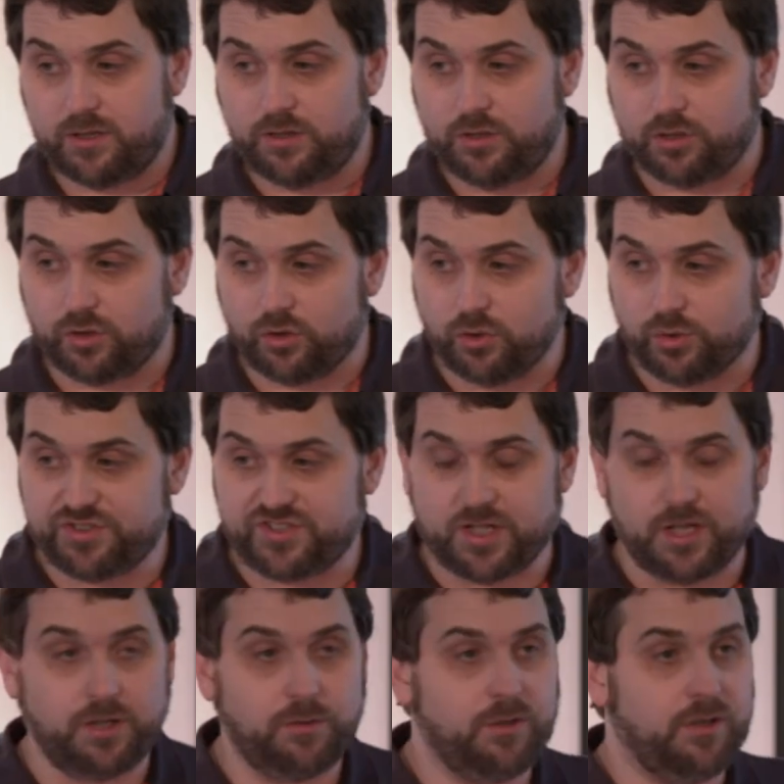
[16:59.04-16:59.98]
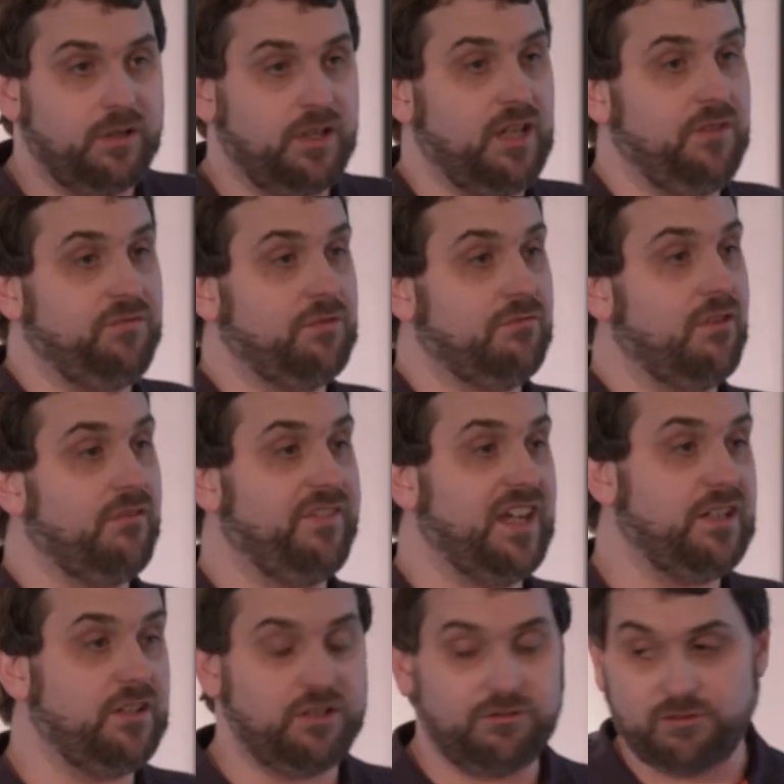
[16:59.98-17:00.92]
You can also, if you're a
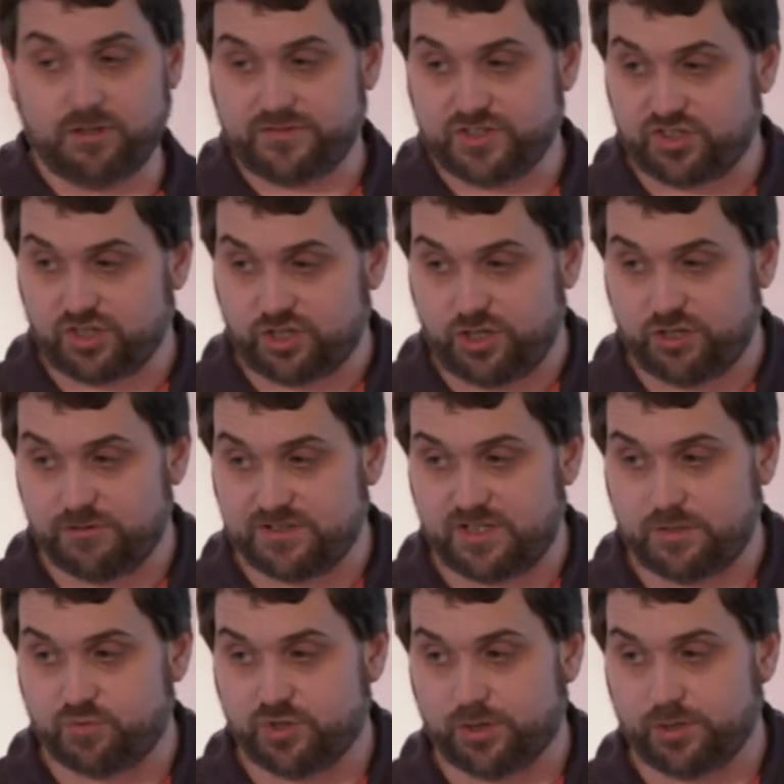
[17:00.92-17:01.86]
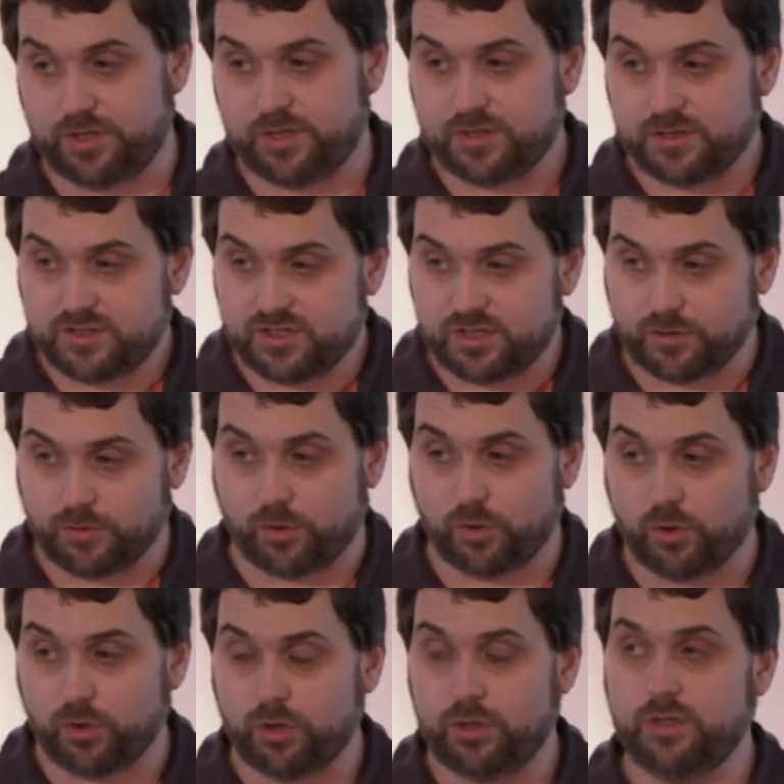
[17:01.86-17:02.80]
vendor of a security product,
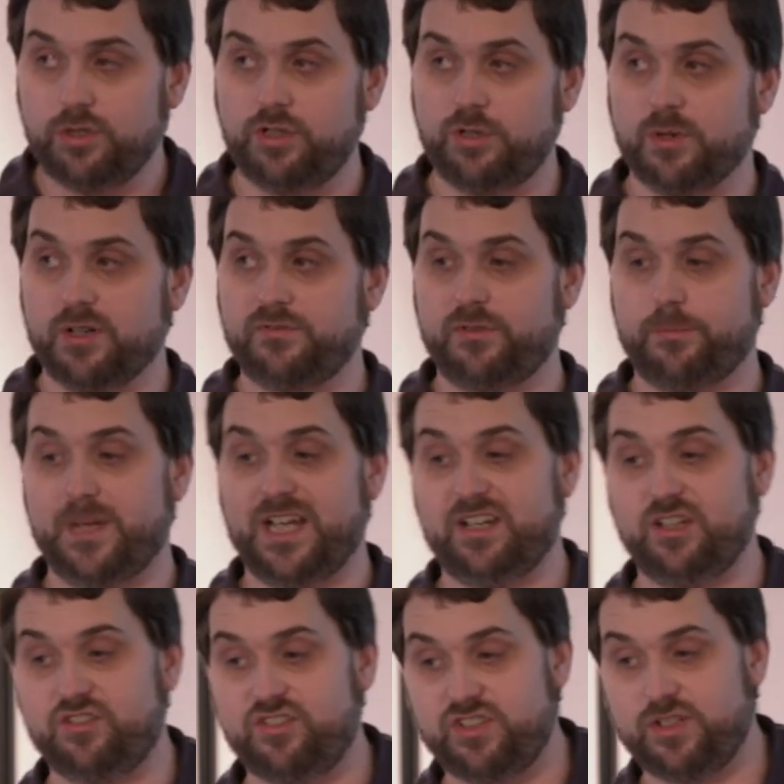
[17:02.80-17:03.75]
or you offer managed